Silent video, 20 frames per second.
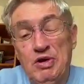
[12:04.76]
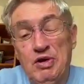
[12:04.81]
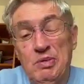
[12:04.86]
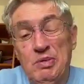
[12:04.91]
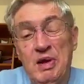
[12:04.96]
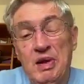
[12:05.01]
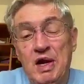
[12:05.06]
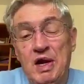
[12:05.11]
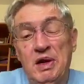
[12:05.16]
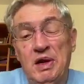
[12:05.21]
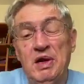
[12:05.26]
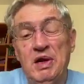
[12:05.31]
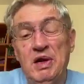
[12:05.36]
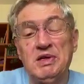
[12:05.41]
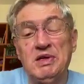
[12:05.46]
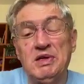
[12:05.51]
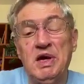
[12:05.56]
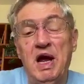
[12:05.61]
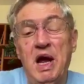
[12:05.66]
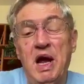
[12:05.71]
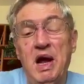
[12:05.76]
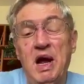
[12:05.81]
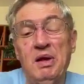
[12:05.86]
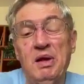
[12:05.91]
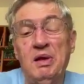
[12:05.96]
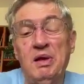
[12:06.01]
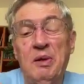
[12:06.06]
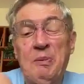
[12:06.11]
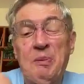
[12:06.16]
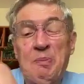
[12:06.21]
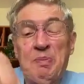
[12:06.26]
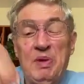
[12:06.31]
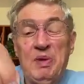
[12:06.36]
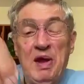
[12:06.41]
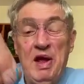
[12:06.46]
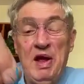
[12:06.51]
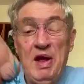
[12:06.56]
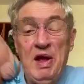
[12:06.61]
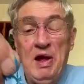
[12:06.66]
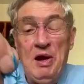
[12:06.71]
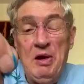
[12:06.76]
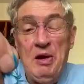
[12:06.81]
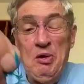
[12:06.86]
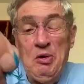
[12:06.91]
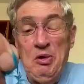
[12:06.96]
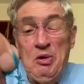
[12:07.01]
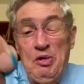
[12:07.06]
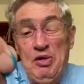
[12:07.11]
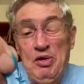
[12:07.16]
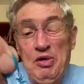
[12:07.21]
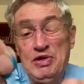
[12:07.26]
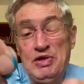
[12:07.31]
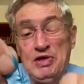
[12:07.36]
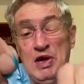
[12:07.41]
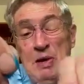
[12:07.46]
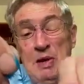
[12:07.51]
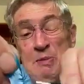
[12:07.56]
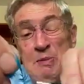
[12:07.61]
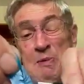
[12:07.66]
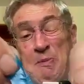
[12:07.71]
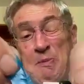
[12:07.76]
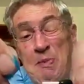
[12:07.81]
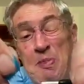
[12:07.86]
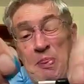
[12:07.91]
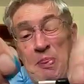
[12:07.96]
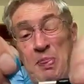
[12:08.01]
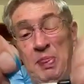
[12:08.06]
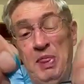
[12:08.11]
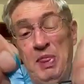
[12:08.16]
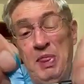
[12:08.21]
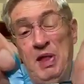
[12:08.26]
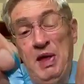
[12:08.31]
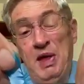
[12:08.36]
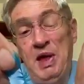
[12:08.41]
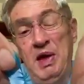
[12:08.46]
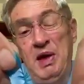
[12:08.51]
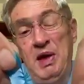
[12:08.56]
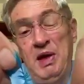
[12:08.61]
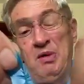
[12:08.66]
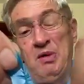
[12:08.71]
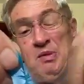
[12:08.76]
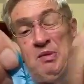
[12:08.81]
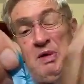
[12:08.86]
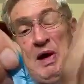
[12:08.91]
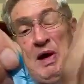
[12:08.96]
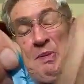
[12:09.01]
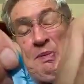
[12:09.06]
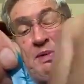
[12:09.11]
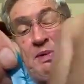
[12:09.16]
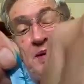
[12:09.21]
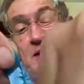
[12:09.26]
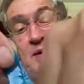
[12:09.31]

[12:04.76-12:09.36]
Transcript: there to make a decent hackle, I'll hold this up and wrap